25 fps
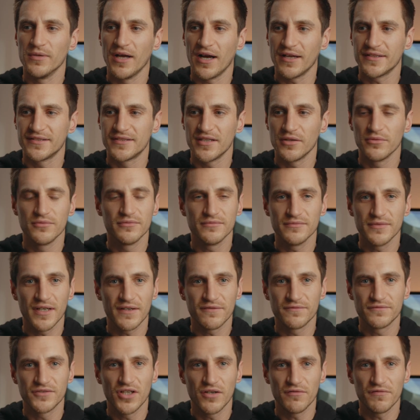
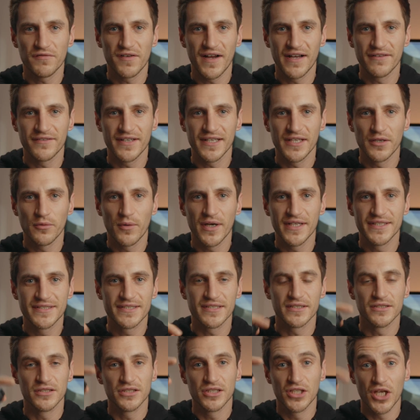I've not found any way
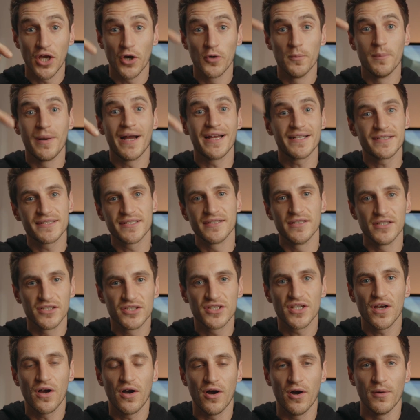to go back to the
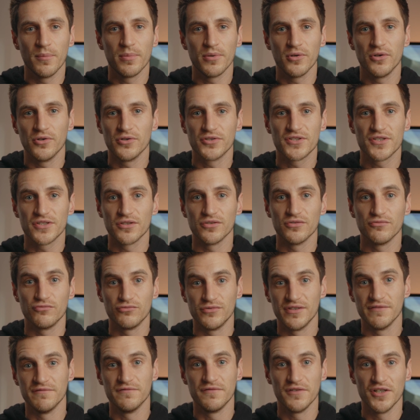top or to
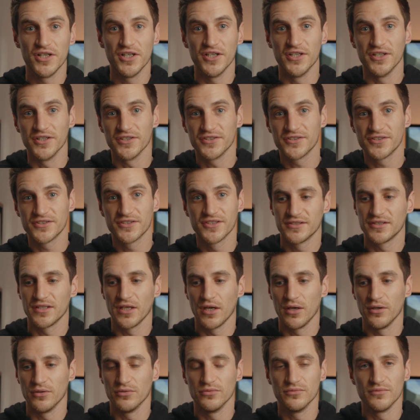reverse.
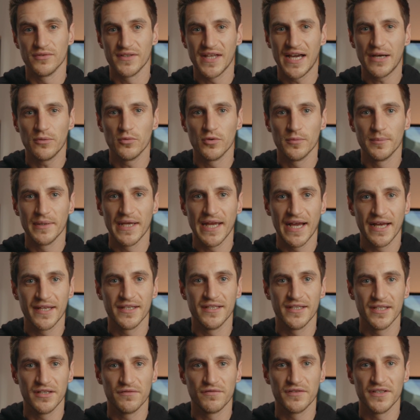So that would be
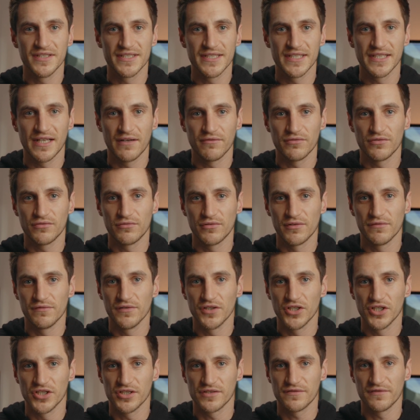handy if it did have a
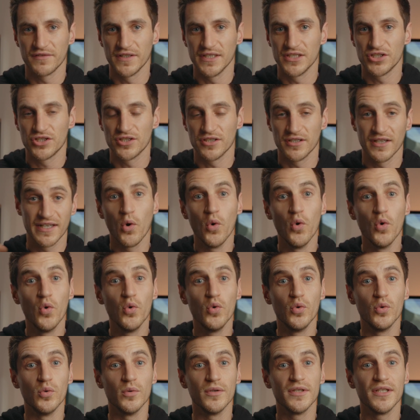reverse feature.
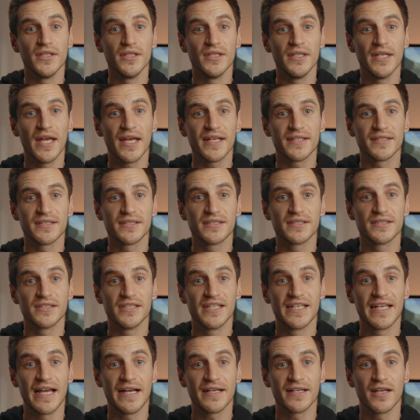Oh, yes,
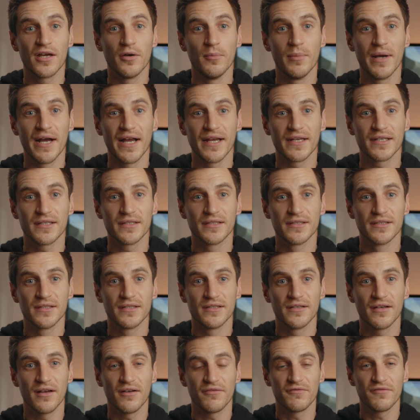you can go back.
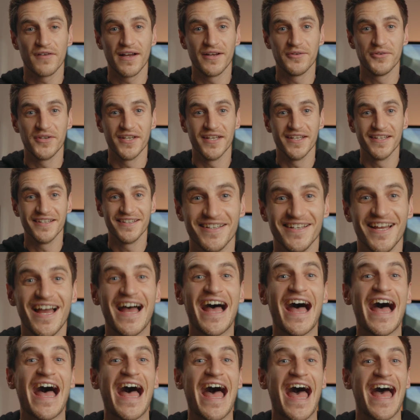I found it.
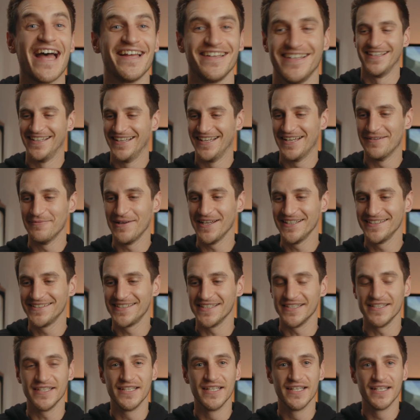
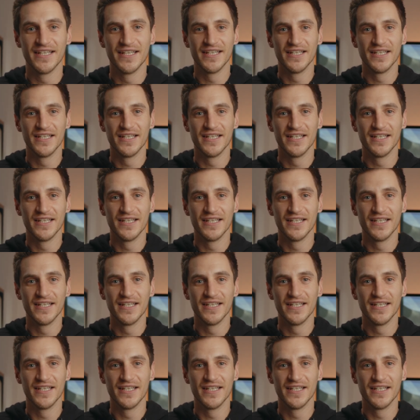Amazing.